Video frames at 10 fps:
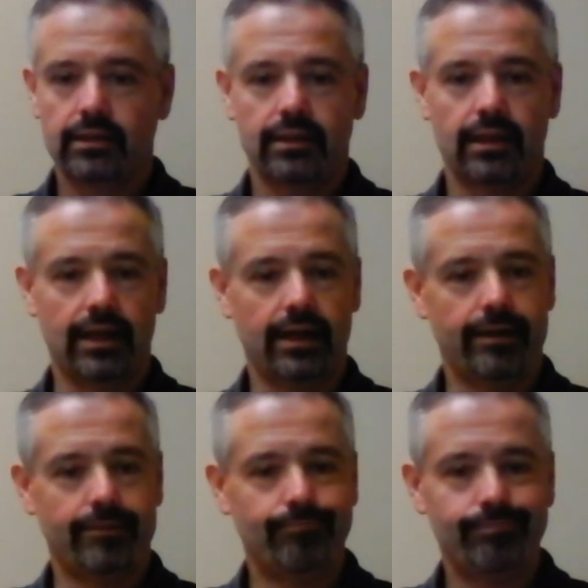
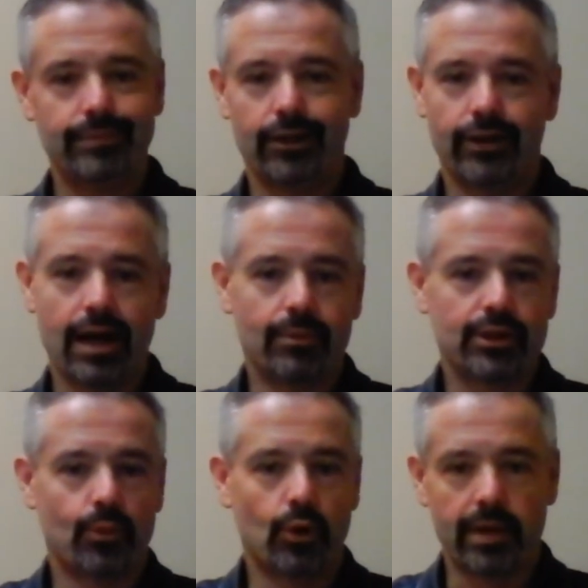How
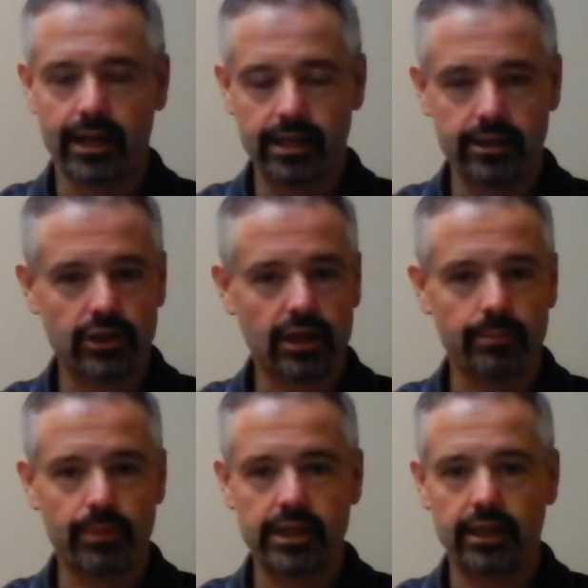much more money is the
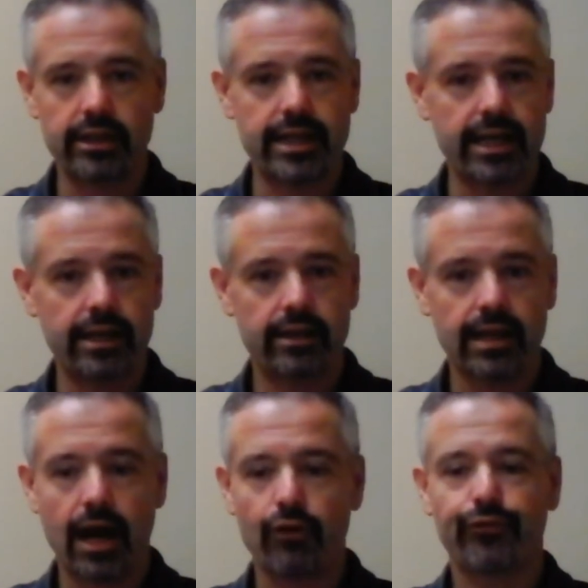company going to need?
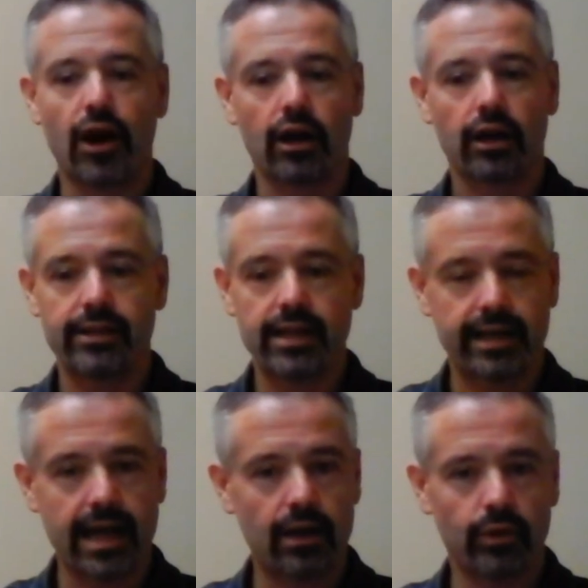How far can they
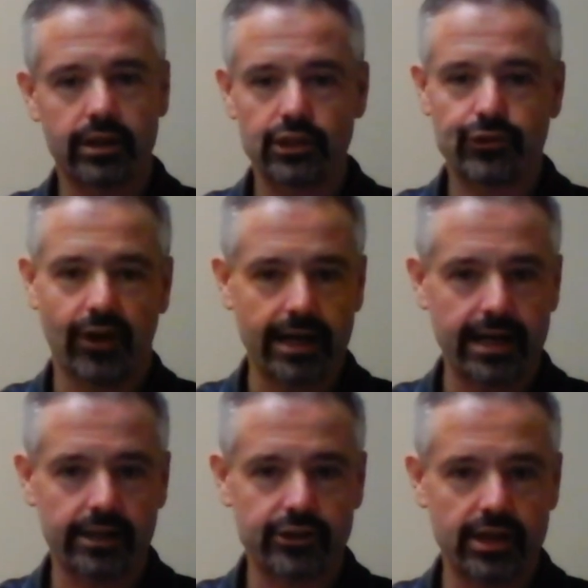get with this
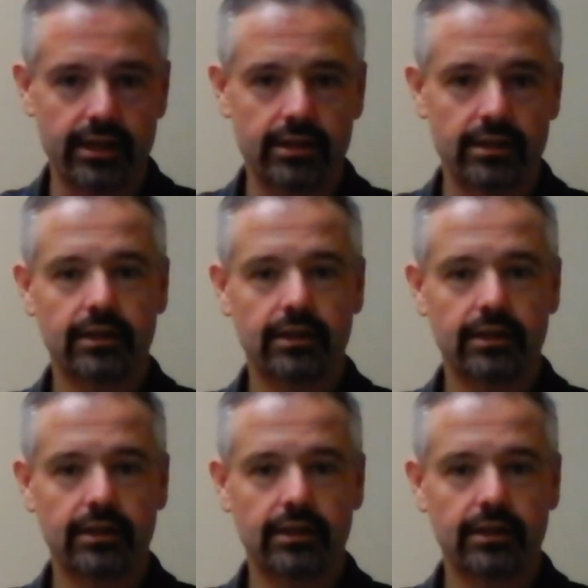financing?